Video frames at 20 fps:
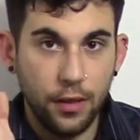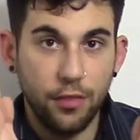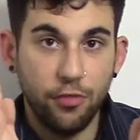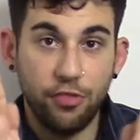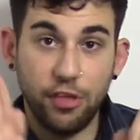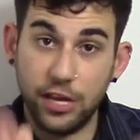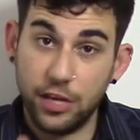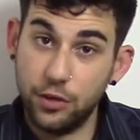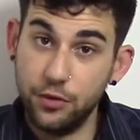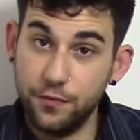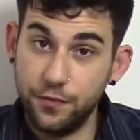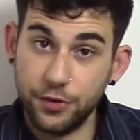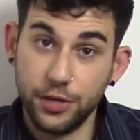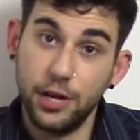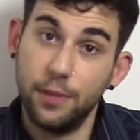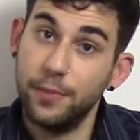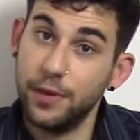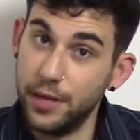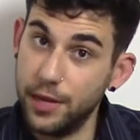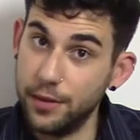Thank you for
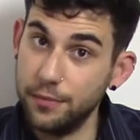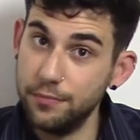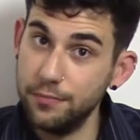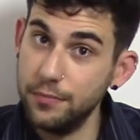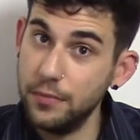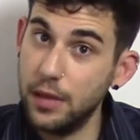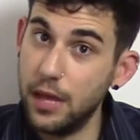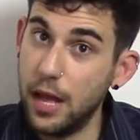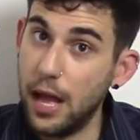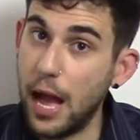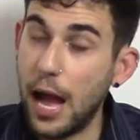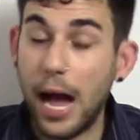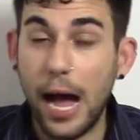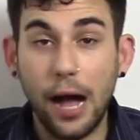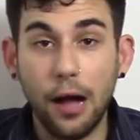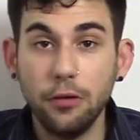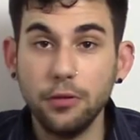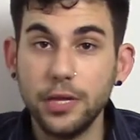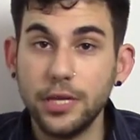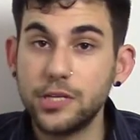coming in.
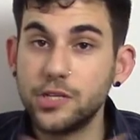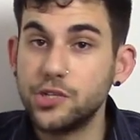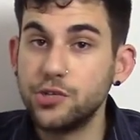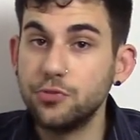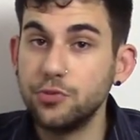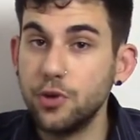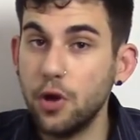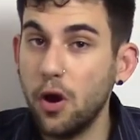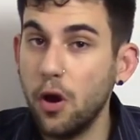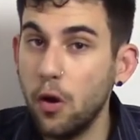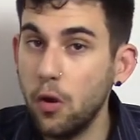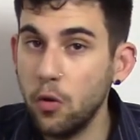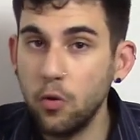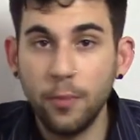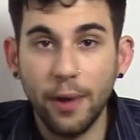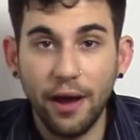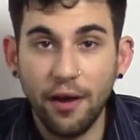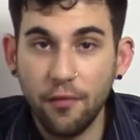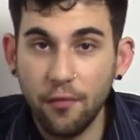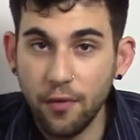I'll let you know
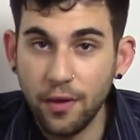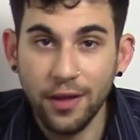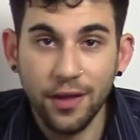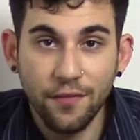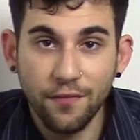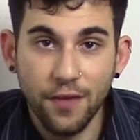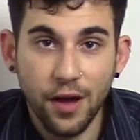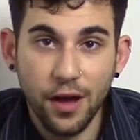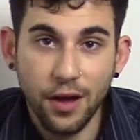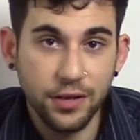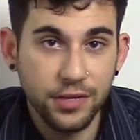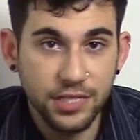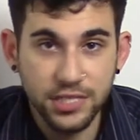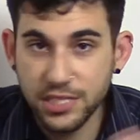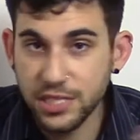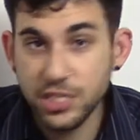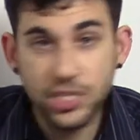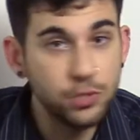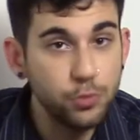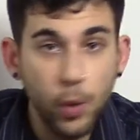about if a
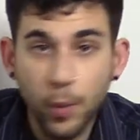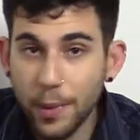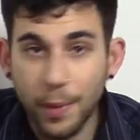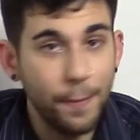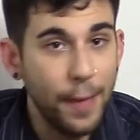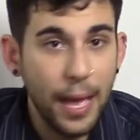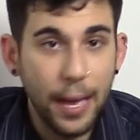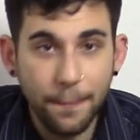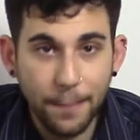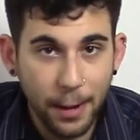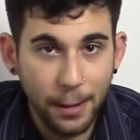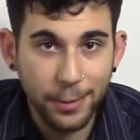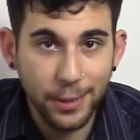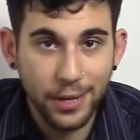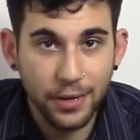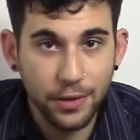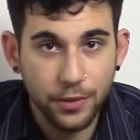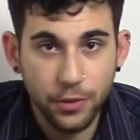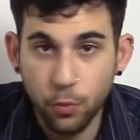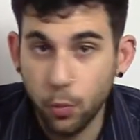decision will be made by the
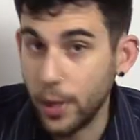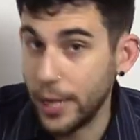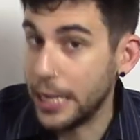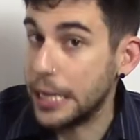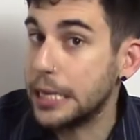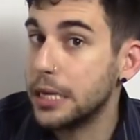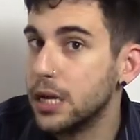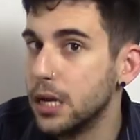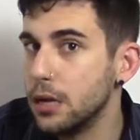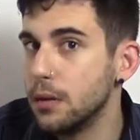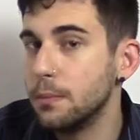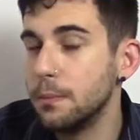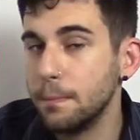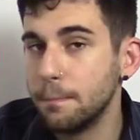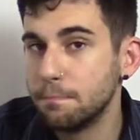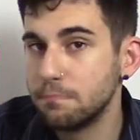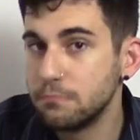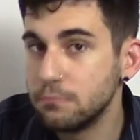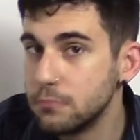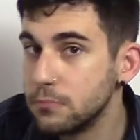end of the week.
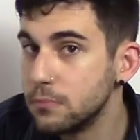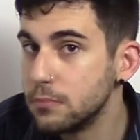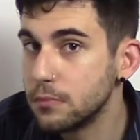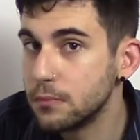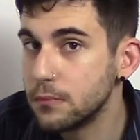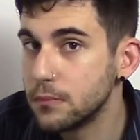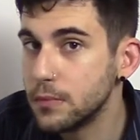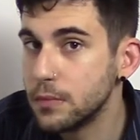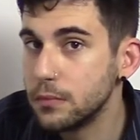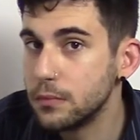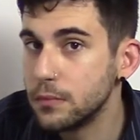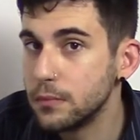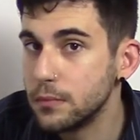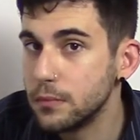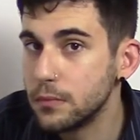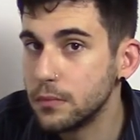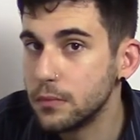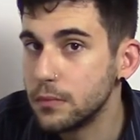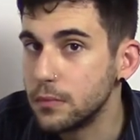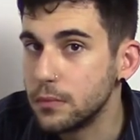Oh,
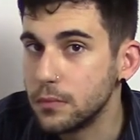well,